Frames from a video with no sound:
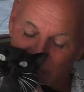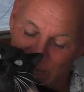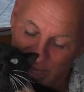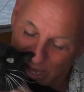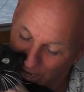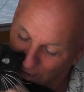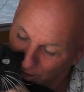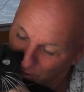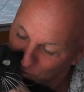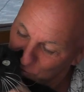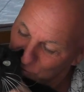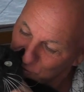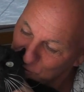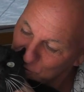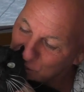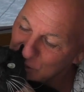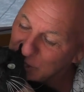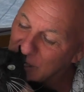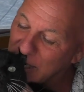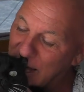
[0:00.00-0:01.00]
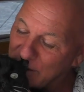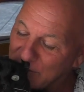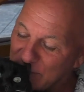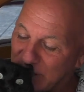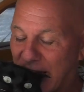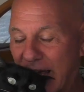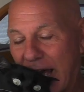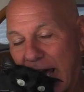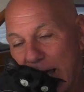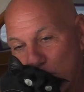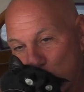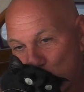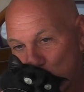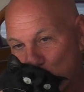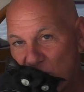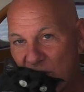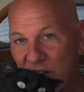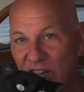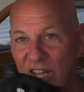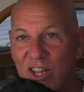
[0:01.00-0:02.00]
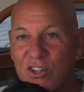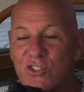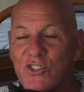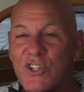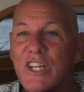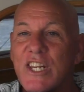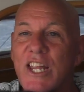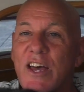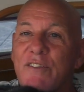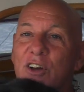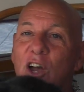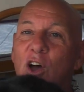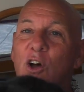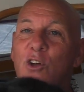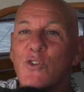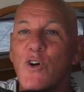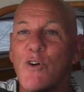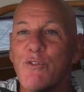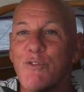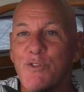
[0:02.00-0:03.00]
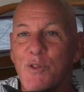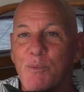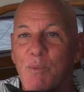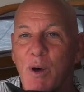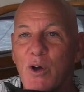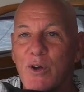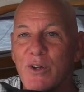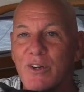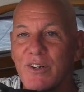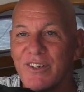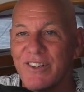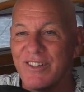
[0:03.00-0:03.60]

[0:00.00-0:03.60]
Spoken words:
Yes, she's a lovely cat. She never goes off the boat.